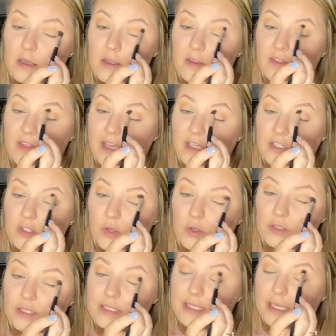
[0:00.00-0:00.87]
They had
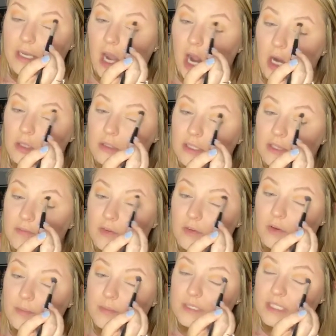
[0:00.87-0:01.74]
told us like our living
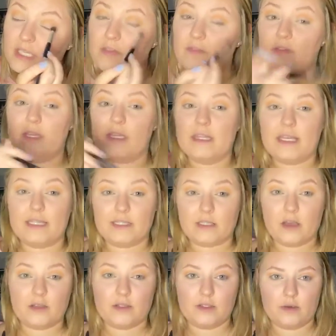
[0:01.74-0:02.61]
room TV that's
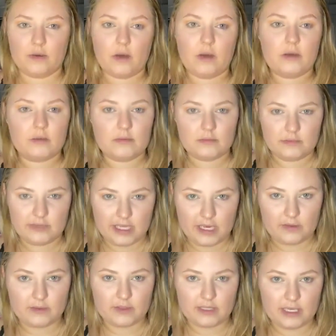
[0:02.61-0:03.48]
also
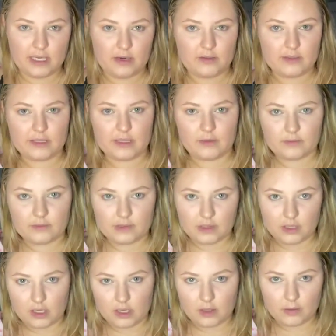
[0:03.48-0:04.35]
downstairs out the
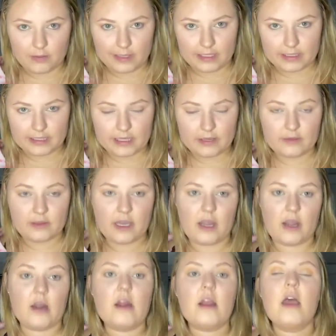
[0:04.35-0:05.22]
hallway down
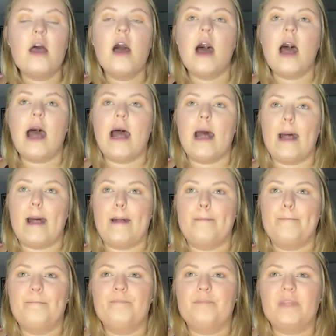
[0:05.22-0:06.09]
there.
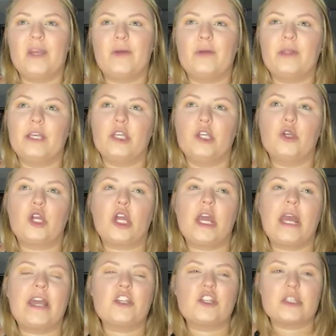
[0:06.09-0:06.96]
They were like, you're
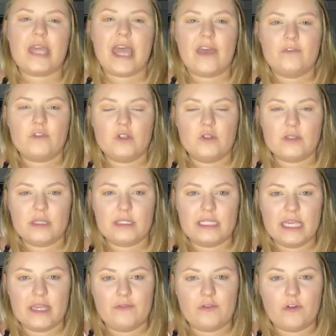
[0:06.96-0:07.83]
gonna just have to use the
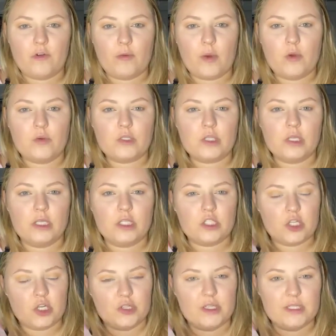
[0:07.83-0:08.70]
TV remote to like
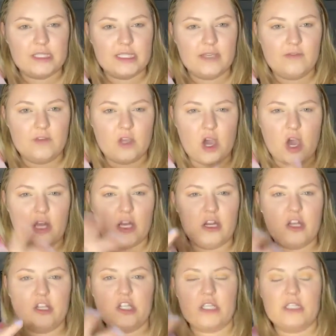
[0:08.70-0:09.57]
turn the TV on and
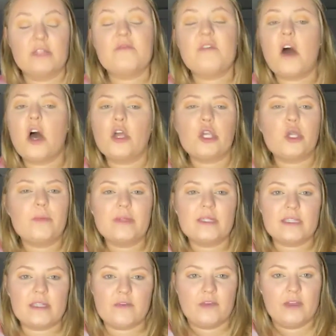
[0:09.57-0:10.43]
adjust the volume and
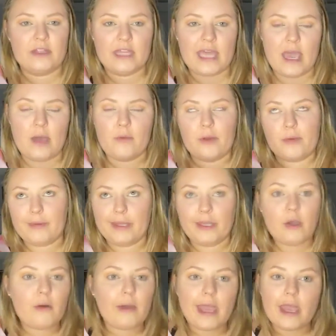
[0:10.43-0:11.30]
stuff like that. And we were
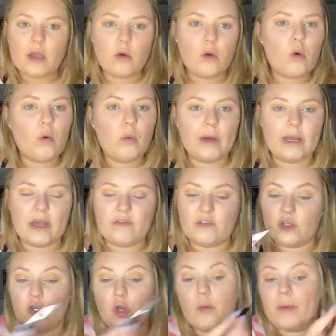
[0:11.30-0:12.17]
like, okay, cool,
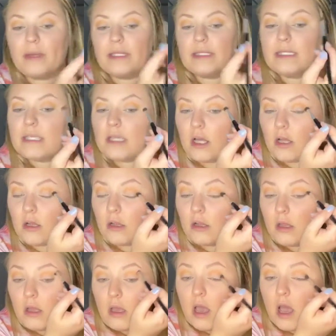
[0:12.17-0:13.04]
whatever, no big deal.
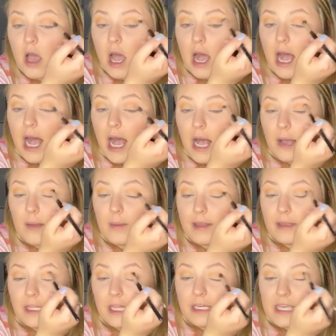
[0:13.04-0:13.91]

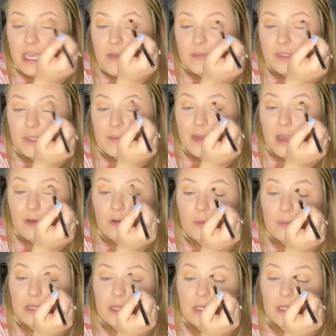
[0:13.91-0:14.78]
And then it came to my
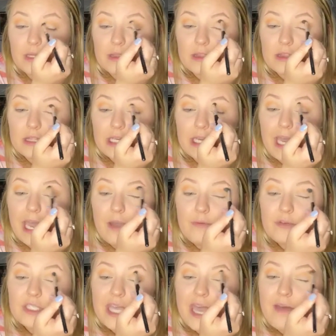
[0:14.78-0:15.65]
room, and the guy
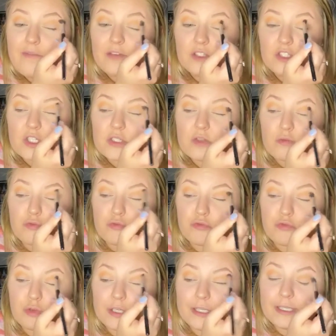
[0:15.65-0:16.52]
was having just a
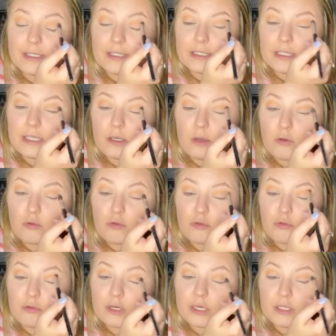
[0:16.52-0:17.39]
really,
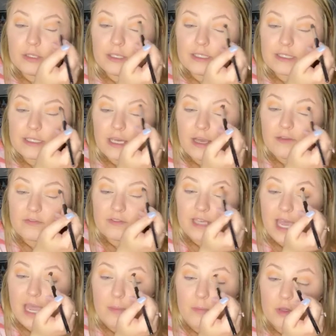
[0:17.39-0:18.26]
really tough
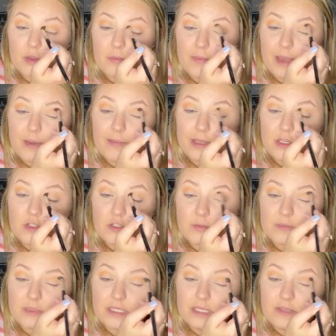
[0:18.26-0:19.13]
time with my
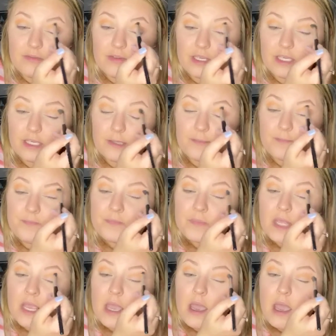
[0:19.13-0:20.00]
bedroom TV.
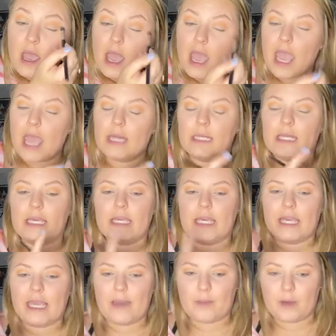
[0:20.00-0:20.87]
And like
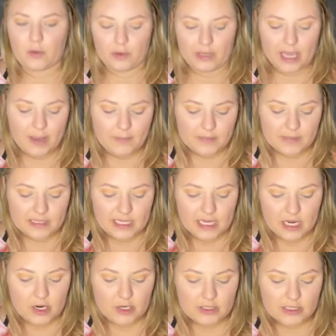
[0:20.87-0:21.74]
he kept going
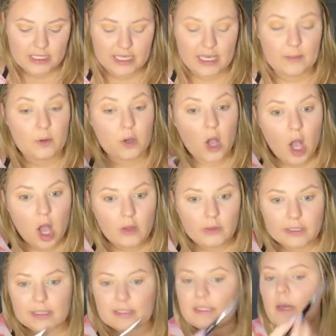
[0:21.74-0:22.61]
upstairs and he kept
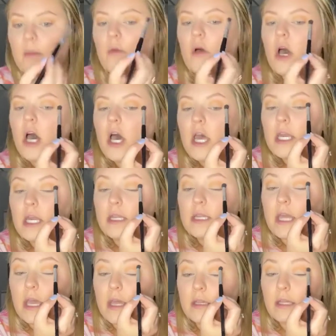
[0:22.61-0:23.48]
calling someone and
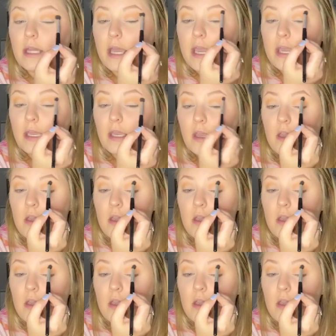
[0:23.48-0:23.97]
then like